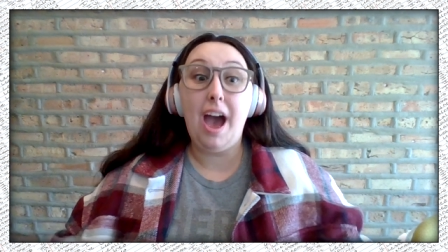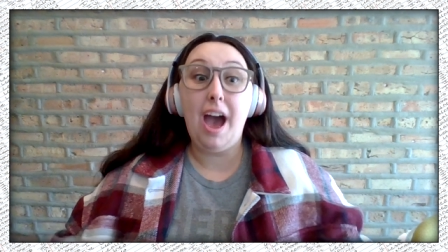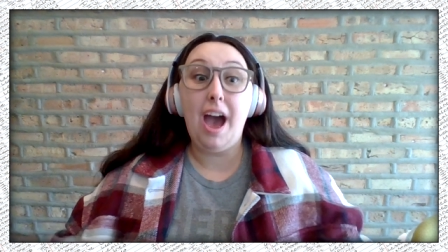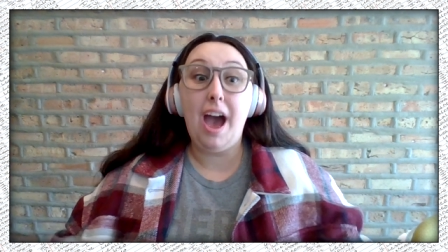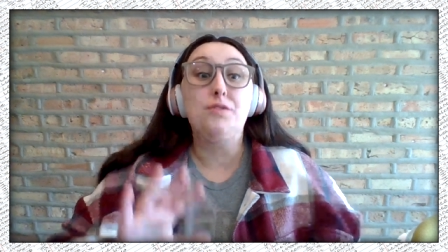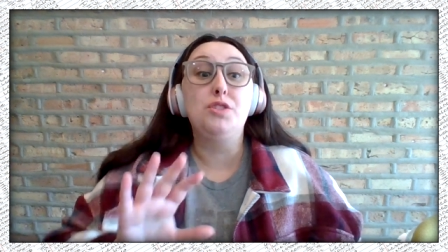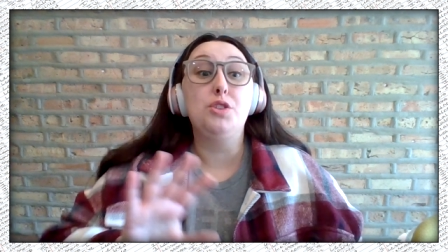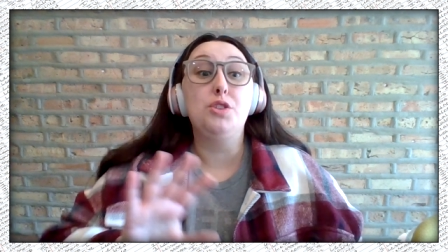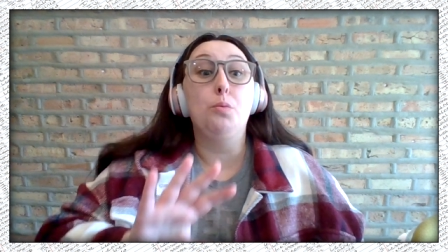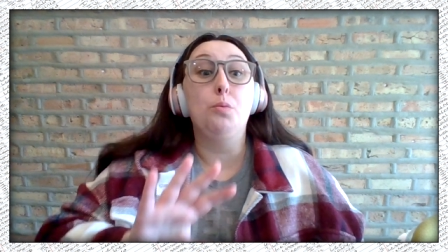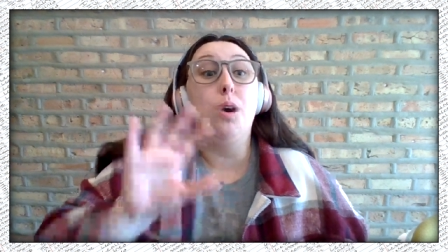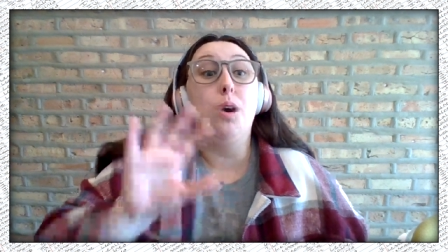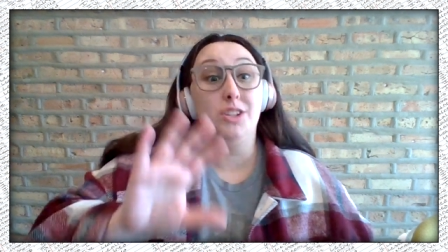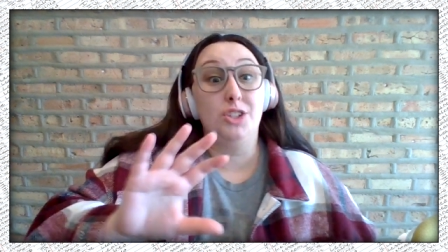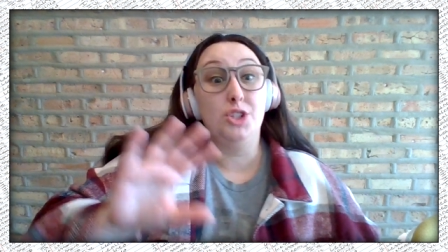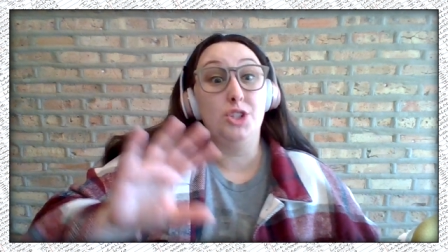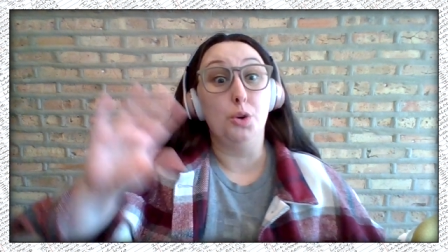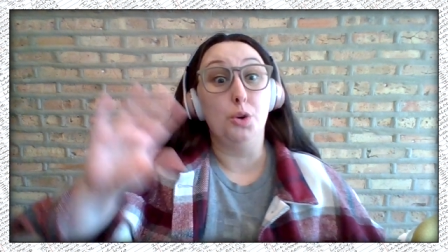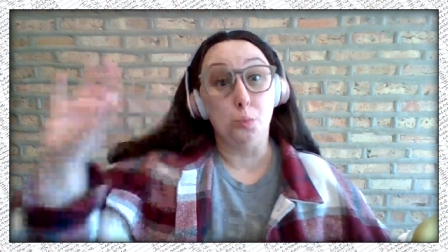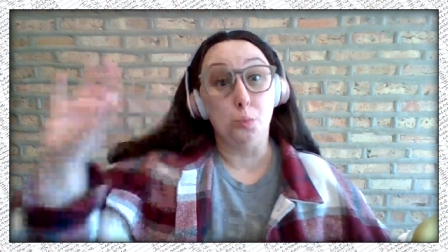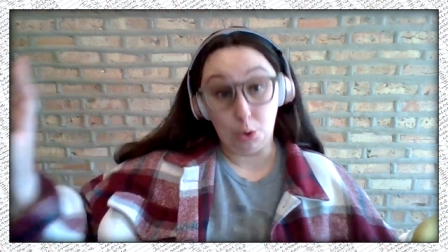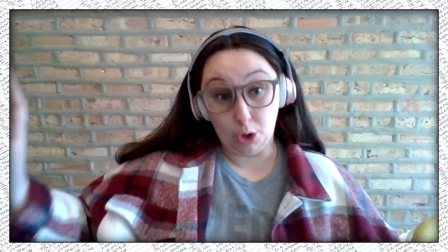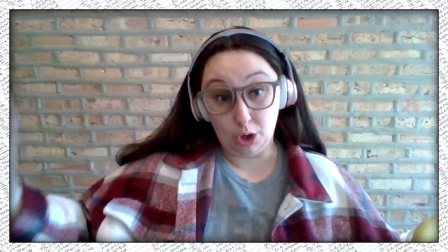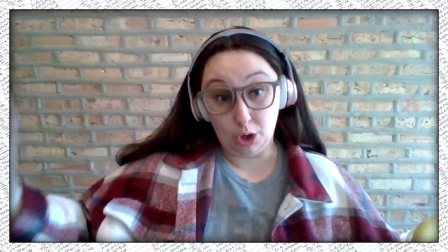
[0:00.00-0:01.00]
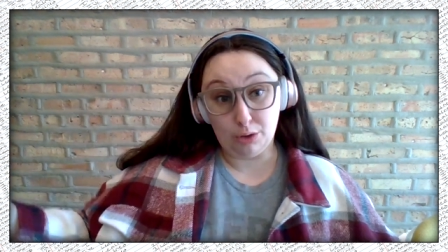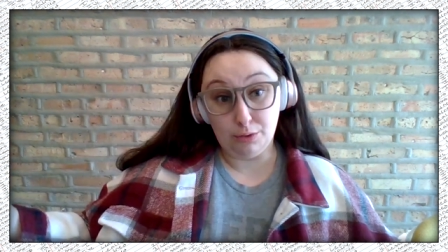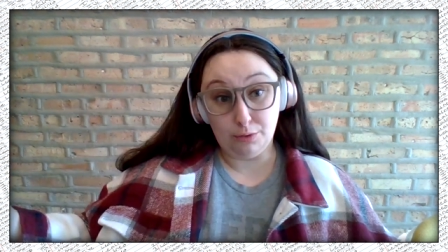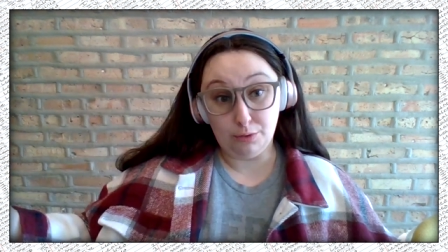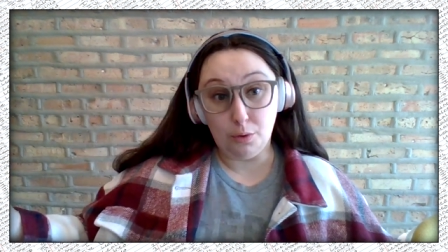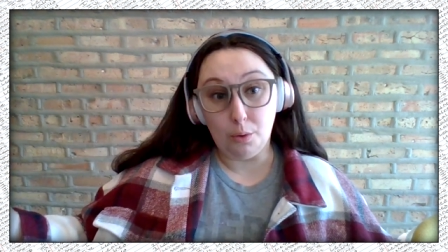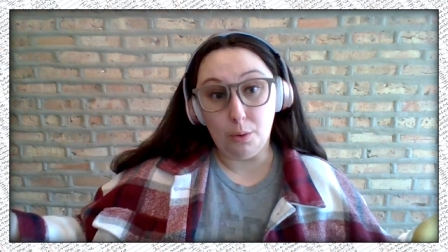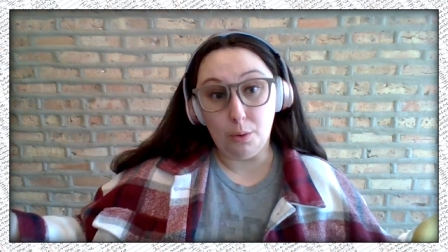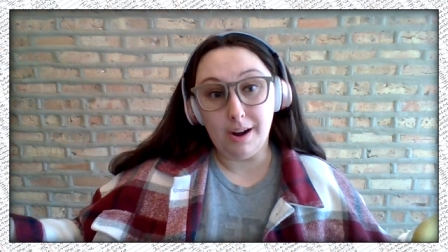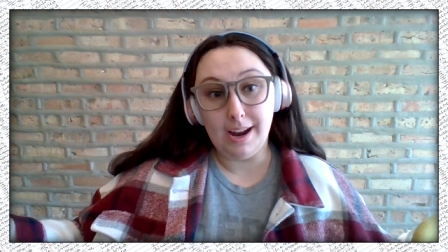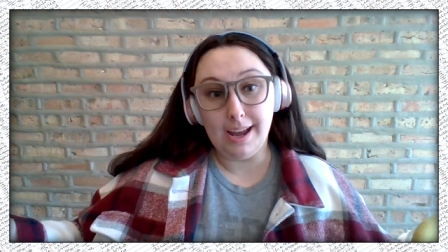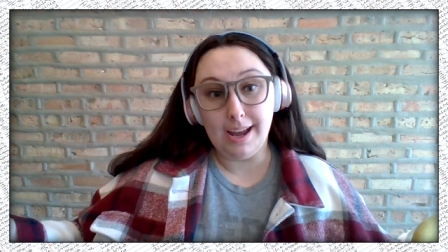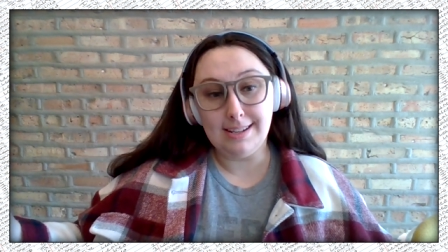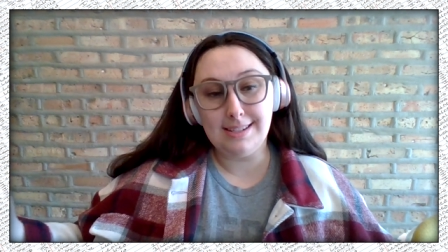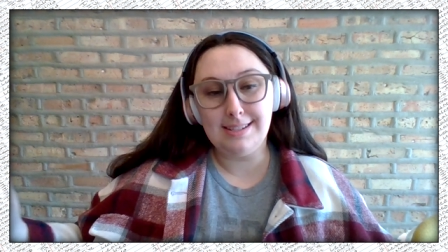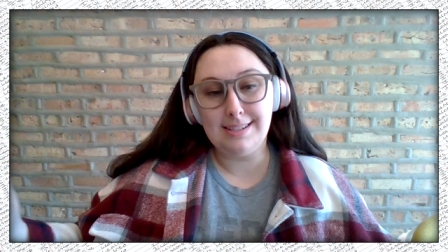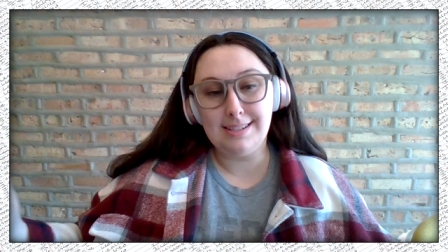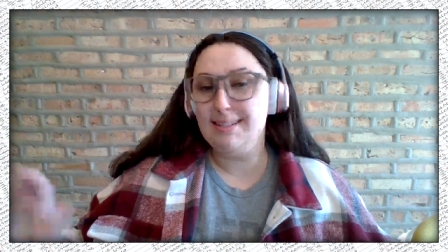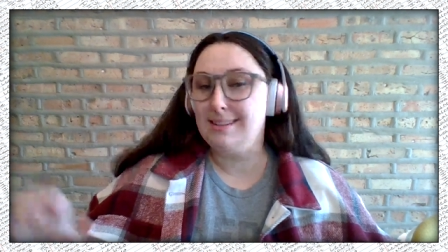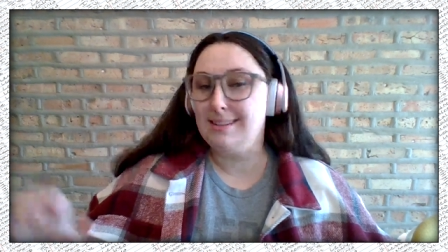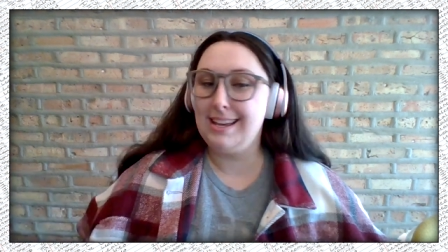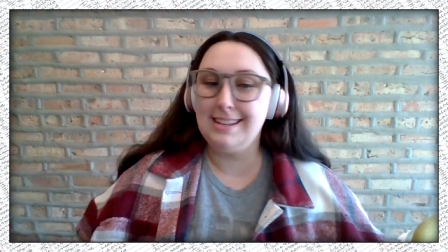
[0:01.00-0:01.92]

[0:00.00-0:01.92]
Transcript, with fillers: have to want to work for it